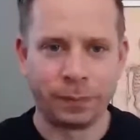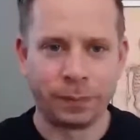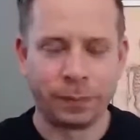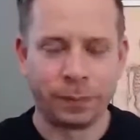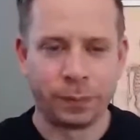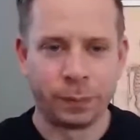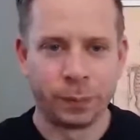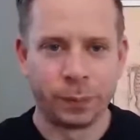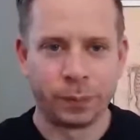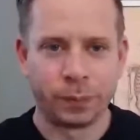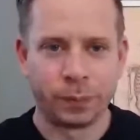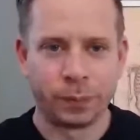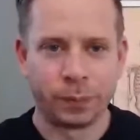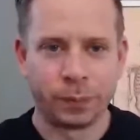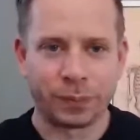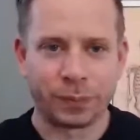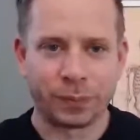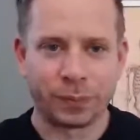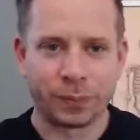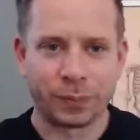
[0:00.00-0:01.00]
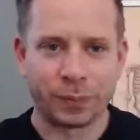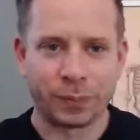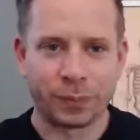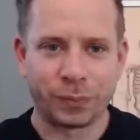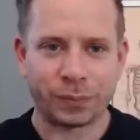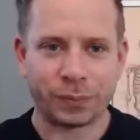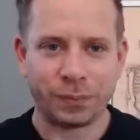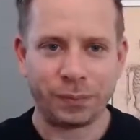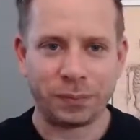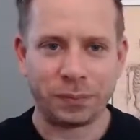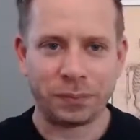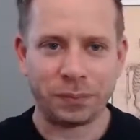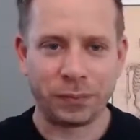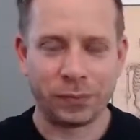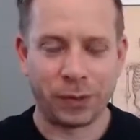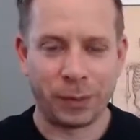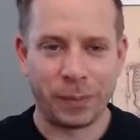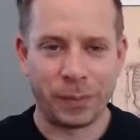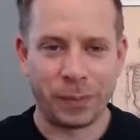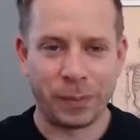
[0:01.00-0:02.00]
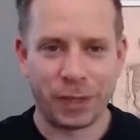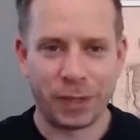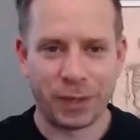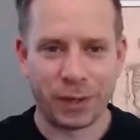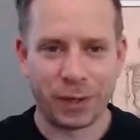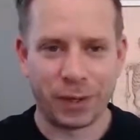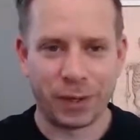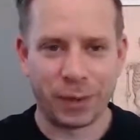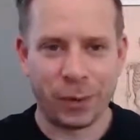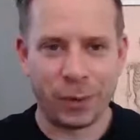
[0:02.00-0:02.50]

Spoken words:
So I'm going to quote